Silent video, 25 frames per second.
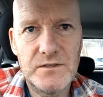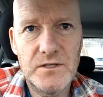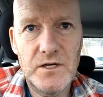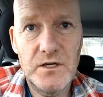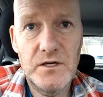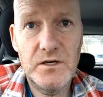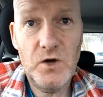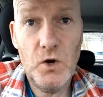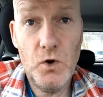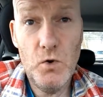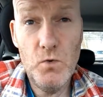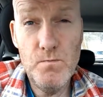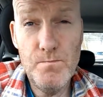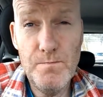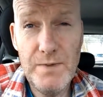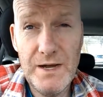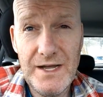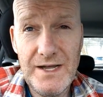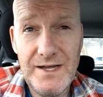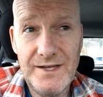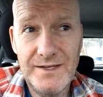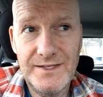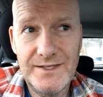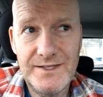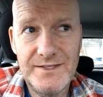uh, home
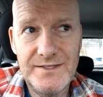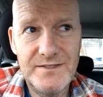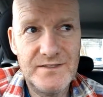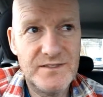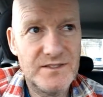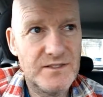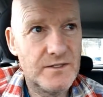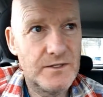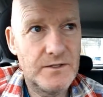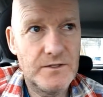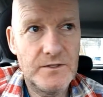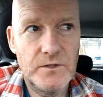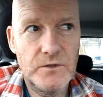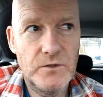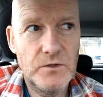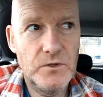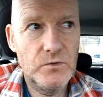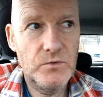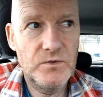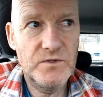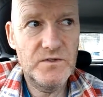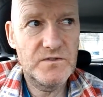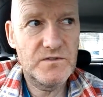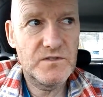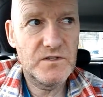bargains, and I don't
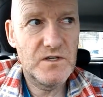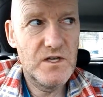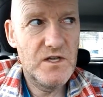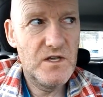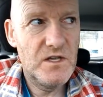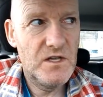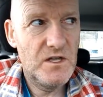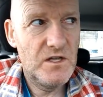know, there's